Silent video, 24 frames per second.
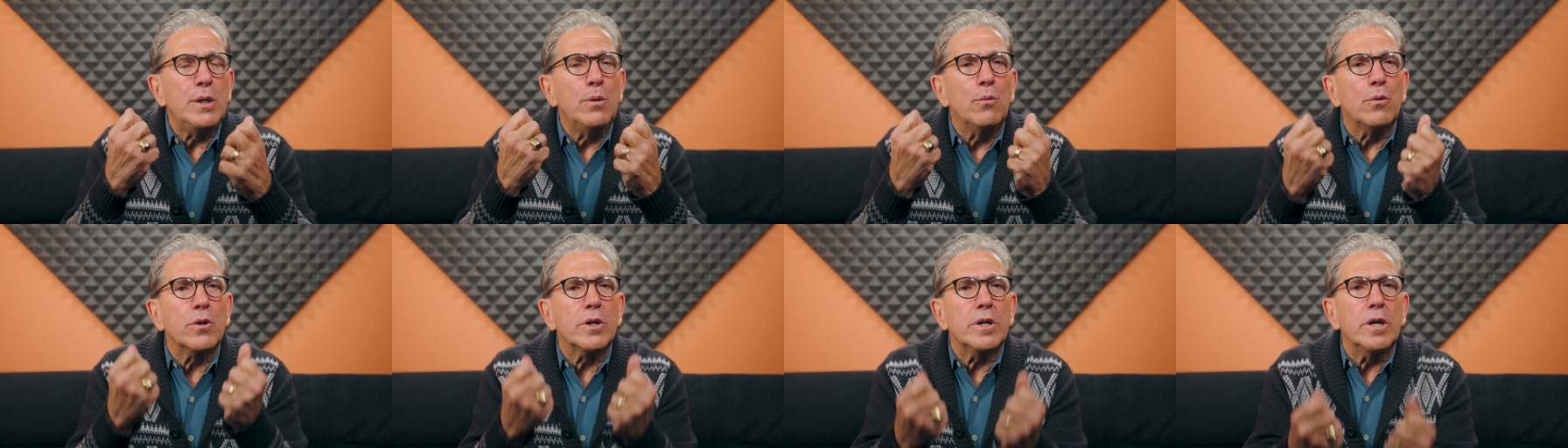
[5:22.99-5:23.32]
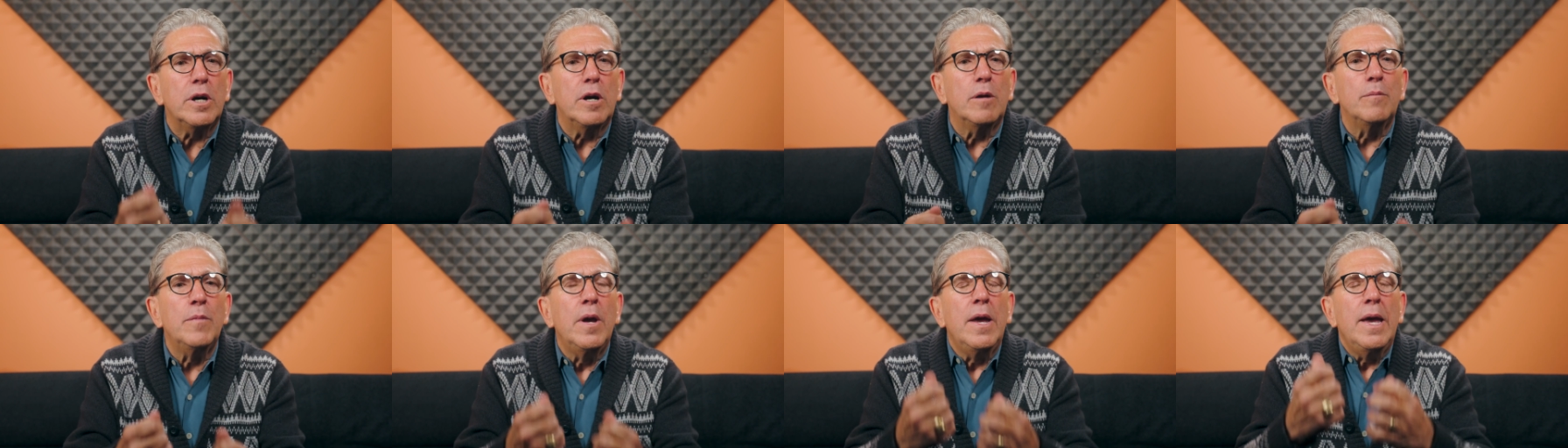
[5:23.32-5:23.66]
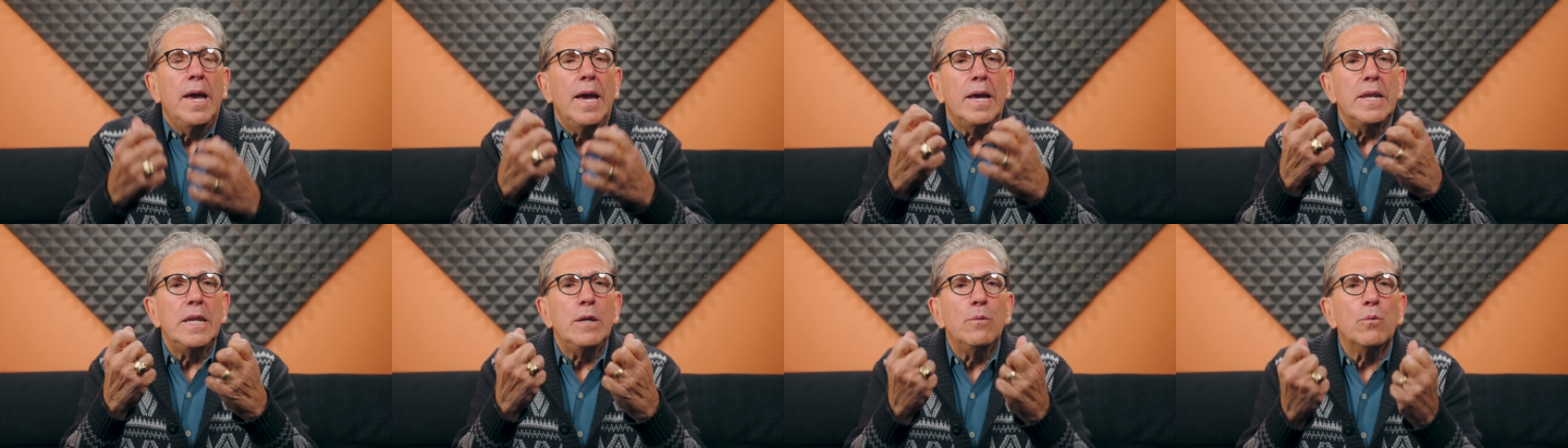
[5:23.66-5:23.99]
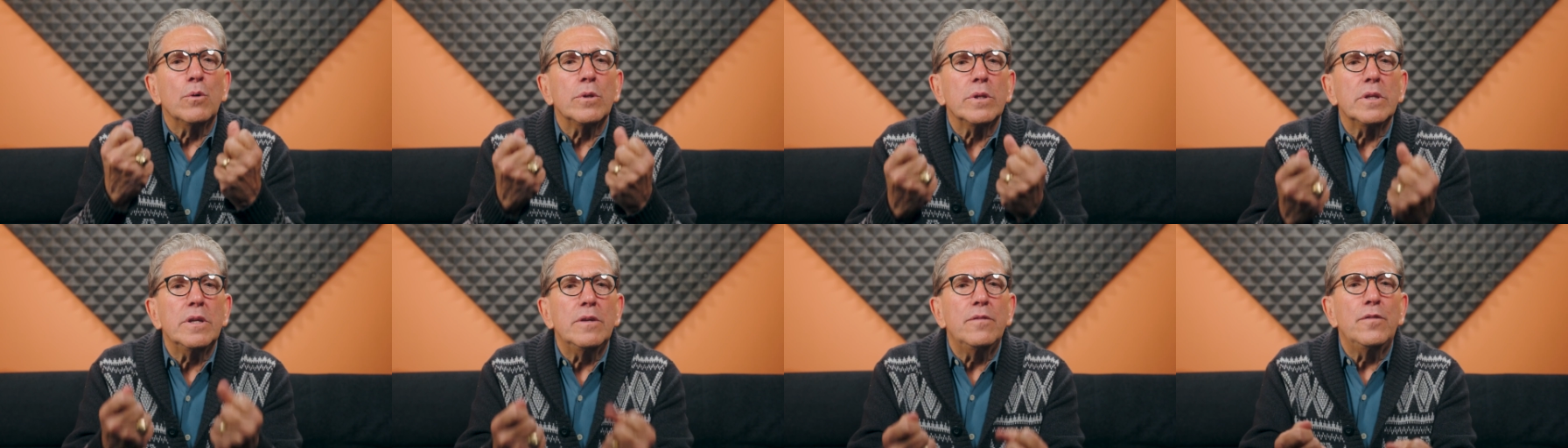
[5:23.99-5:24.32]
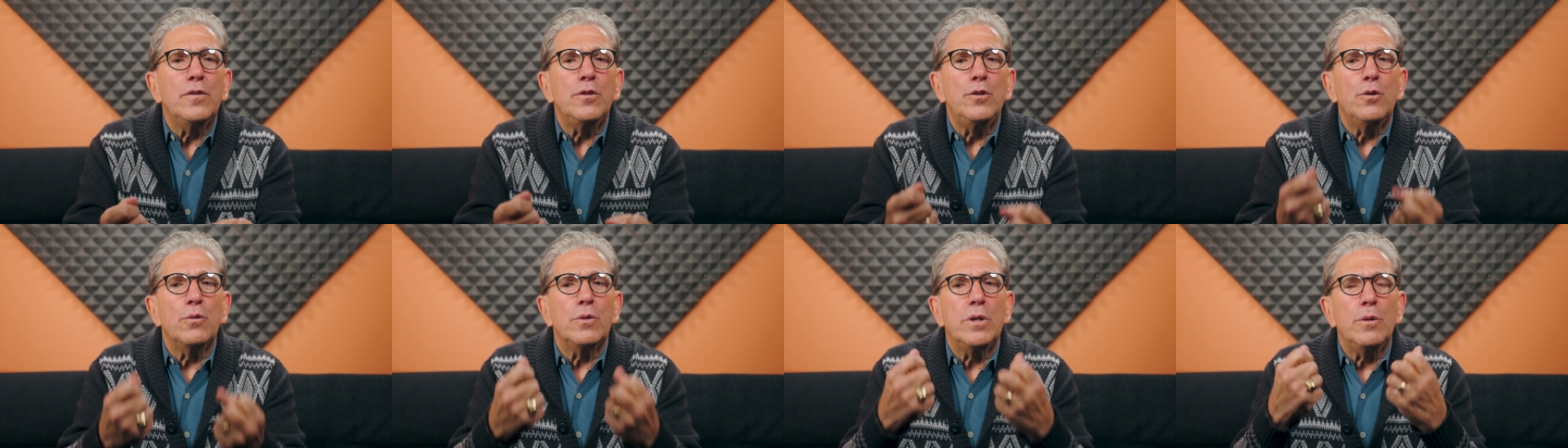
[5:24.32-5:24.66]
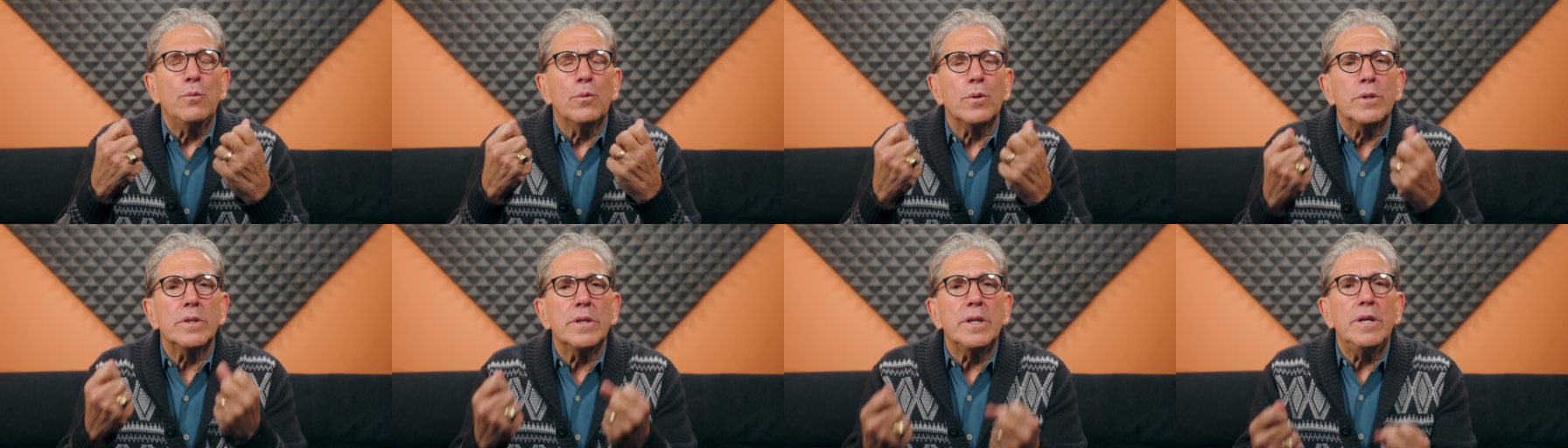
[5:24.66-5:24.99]
He will come and He will live in you and
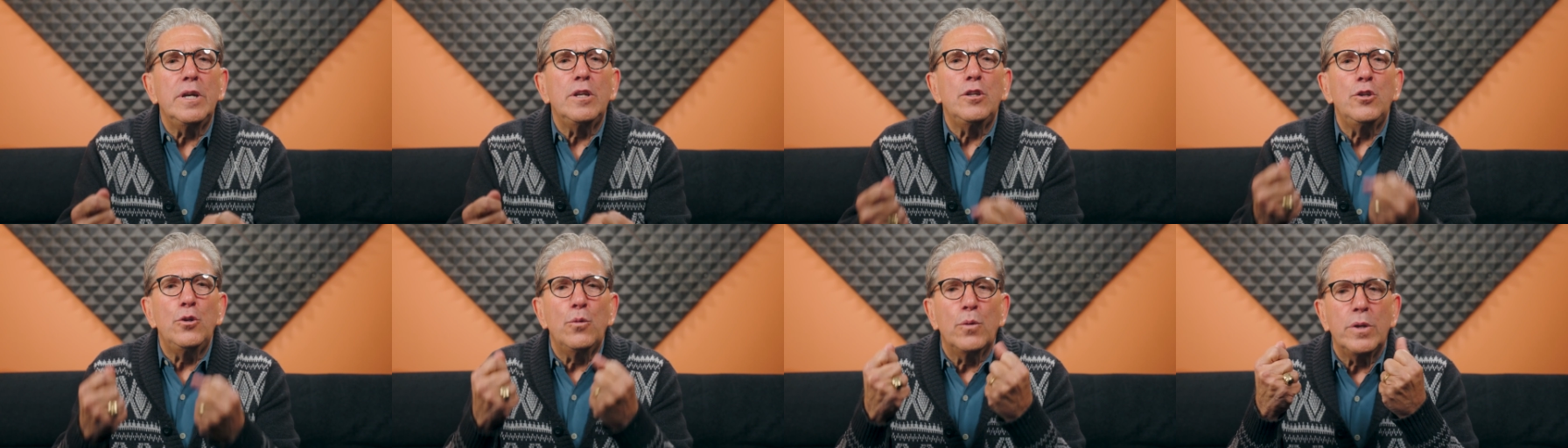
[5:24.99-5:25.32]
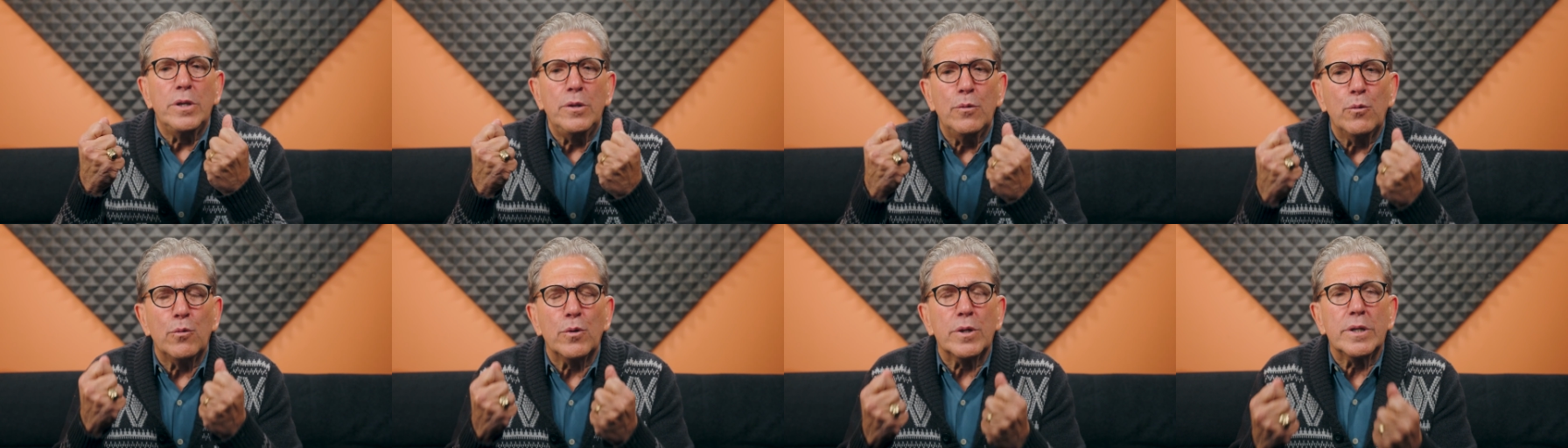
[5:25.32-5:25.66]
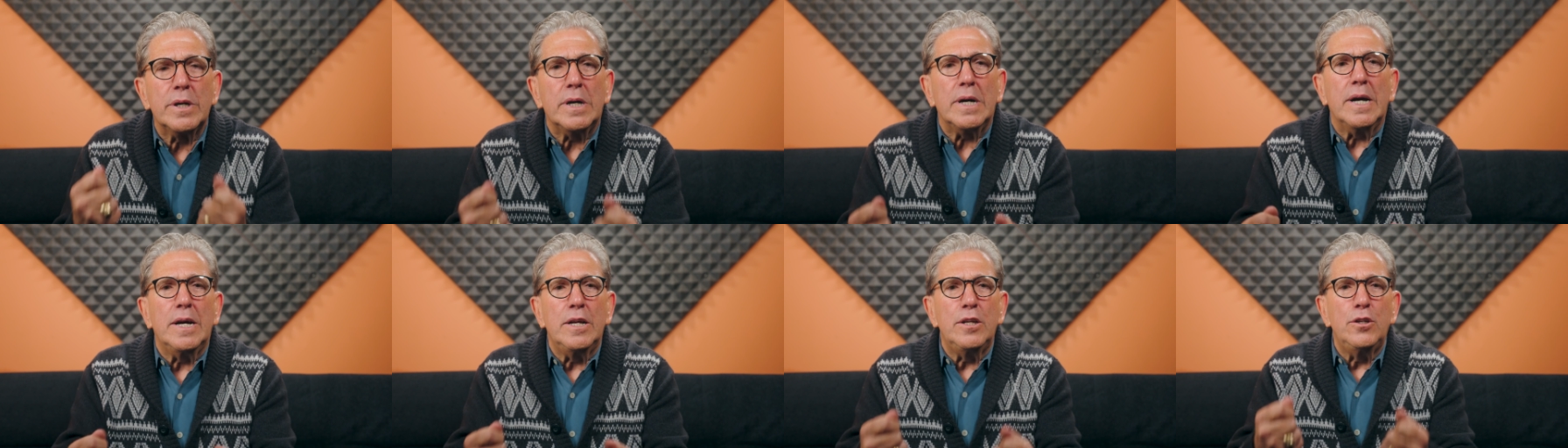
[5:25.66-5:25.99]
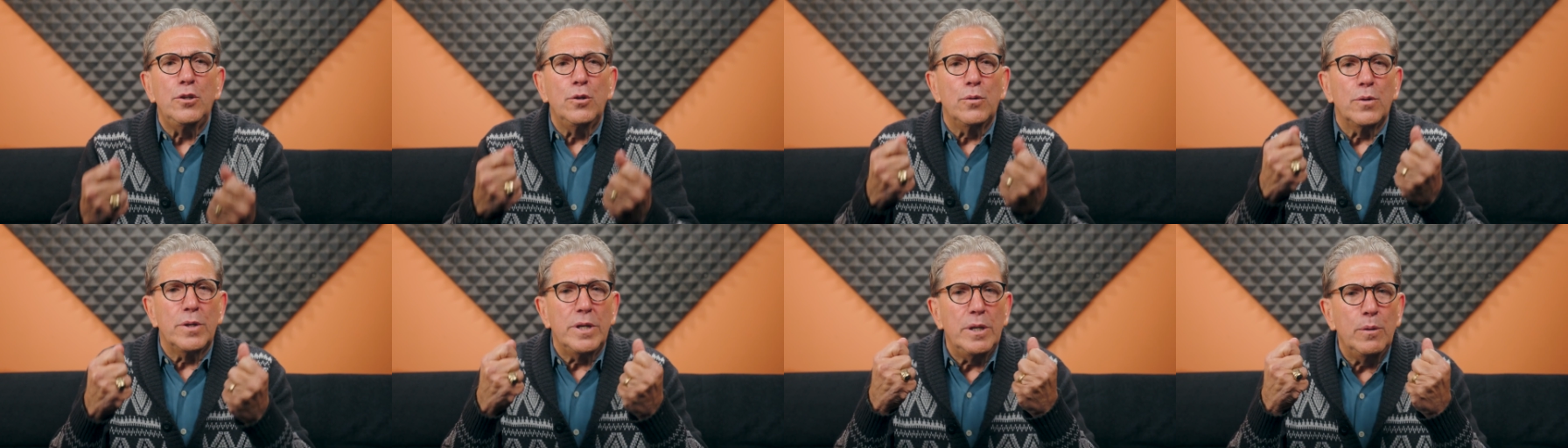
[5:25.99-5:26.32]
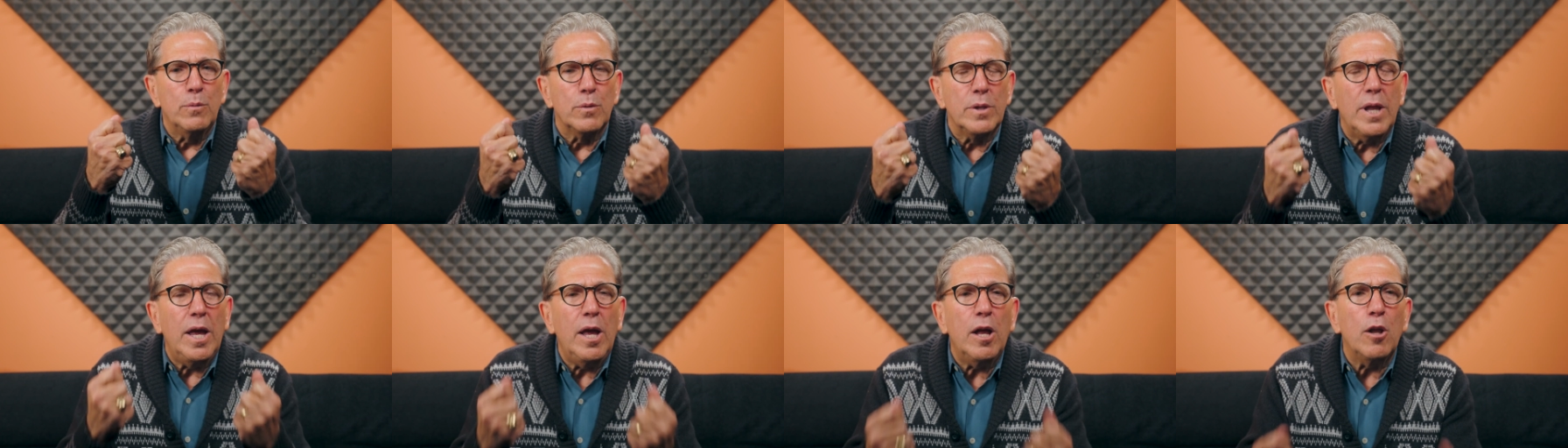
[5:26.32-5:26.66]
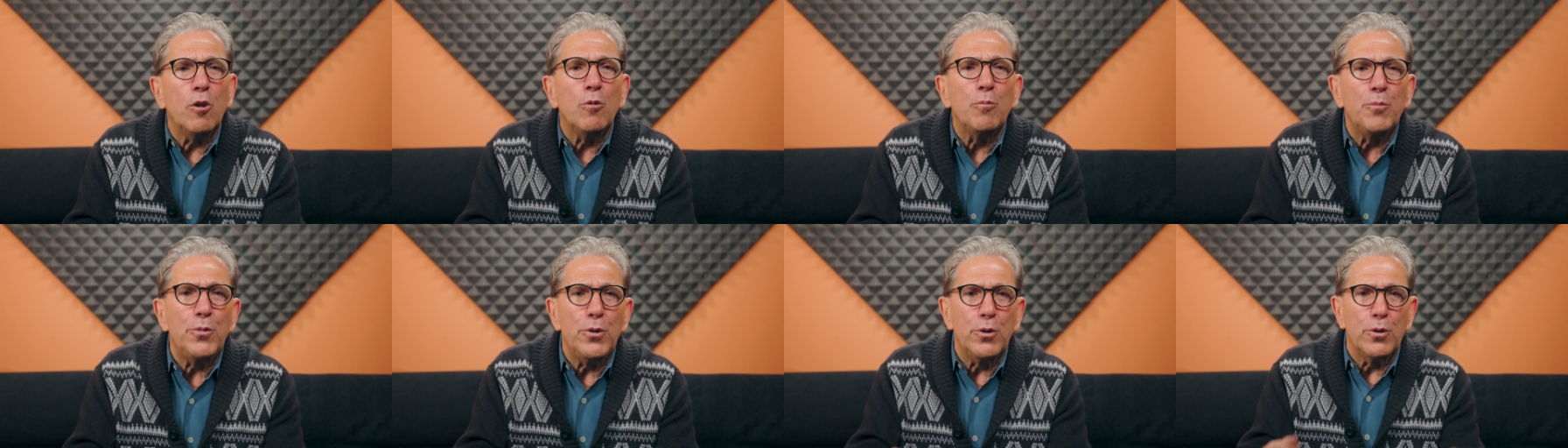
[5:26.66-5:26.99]
He will lead you and He will guide you and He will
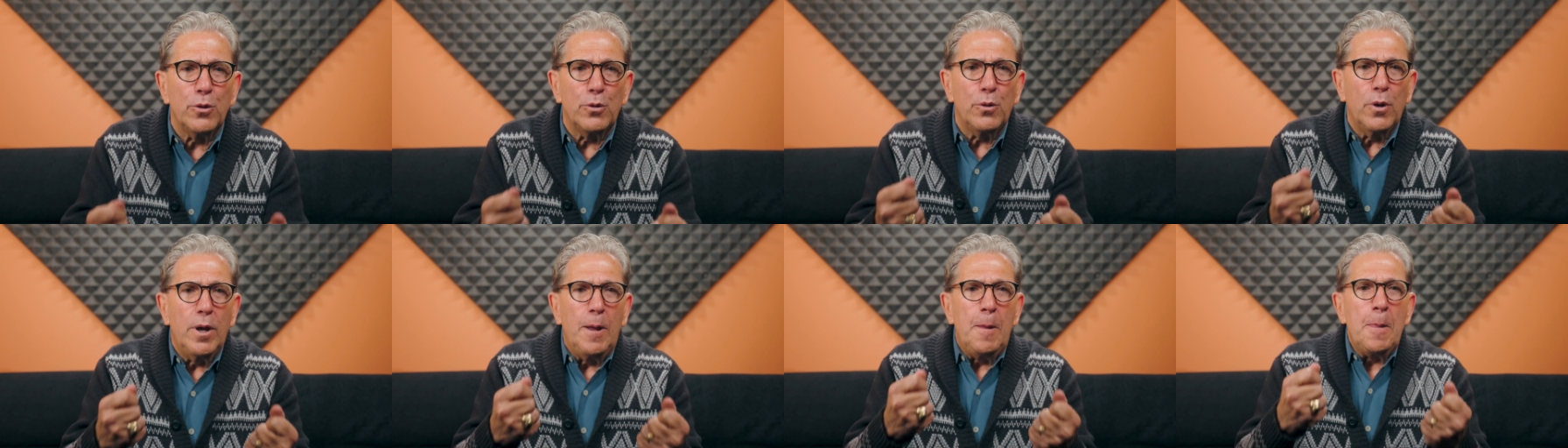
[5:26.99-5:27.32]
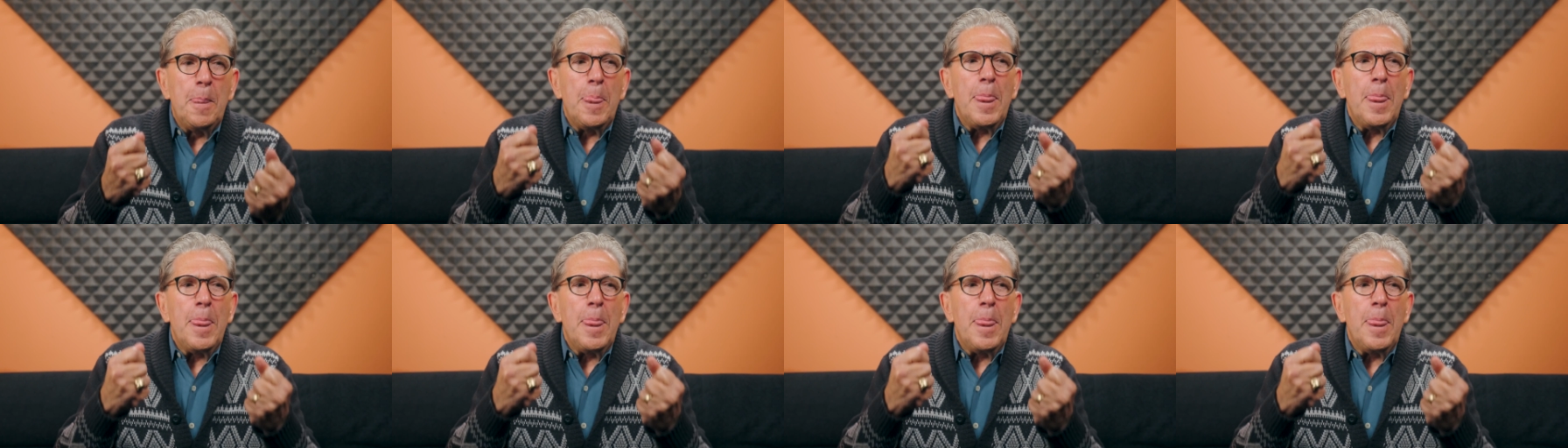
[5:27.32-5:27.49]
help you.